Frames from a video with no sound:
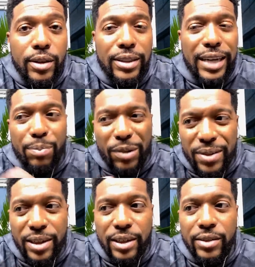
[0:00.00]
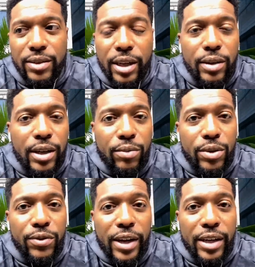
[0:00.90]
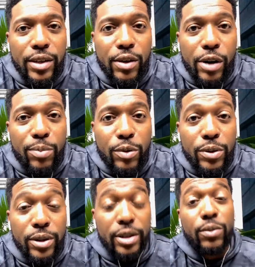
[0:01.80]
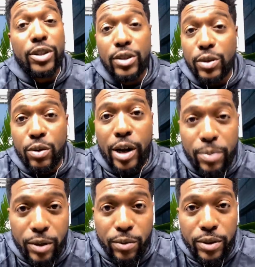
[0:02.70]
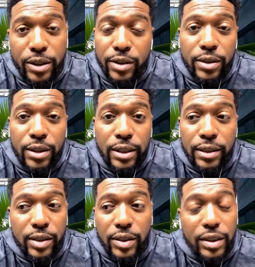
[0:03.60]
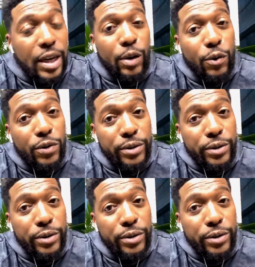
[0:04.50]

the type of things that that we've had to grapple with and that we're still grappling with because this is not